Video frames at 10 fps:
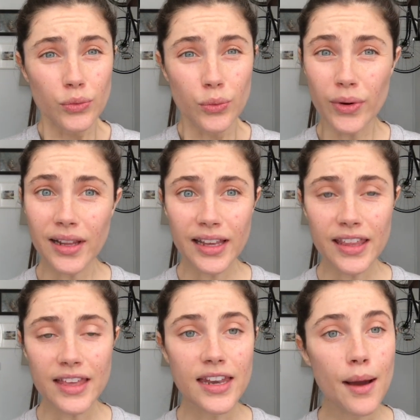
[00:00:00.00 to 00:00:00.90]

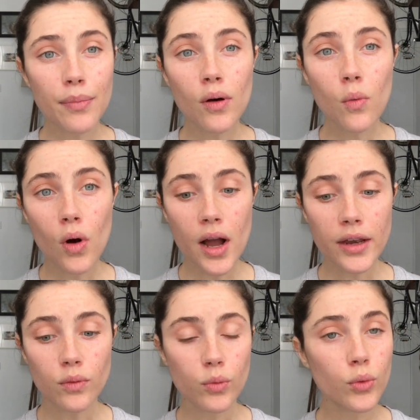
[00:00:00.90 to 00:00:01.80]
really, the number
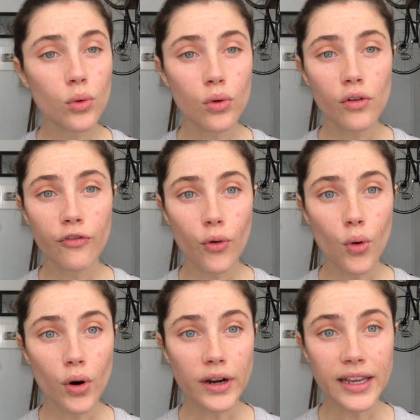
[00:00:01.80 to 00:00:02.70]
one rule
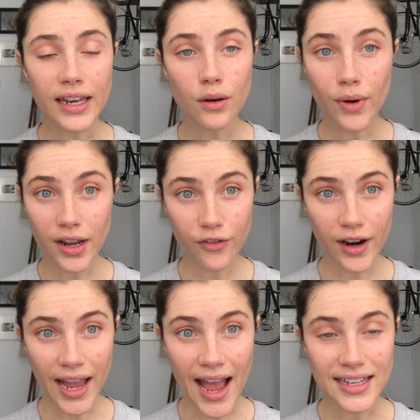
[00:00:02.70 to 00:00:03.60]
for getting ready for
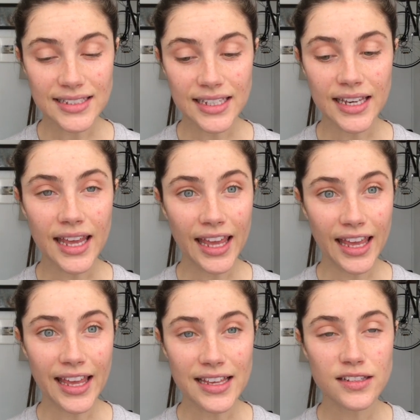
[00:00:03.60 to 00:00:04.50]
a casting
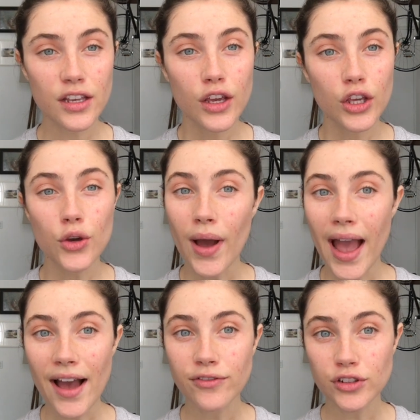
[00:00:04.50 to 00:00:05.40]
is you
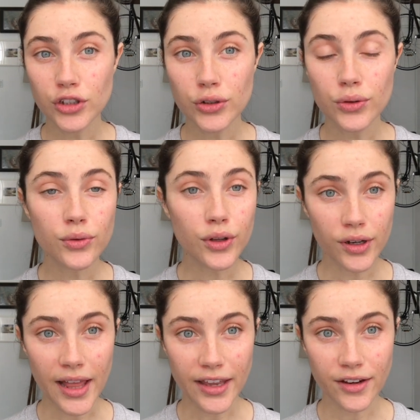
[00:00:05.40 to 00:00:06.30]
have to
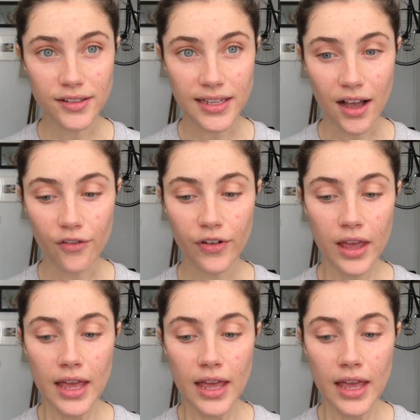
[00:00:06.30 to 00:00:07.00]
look like yourself.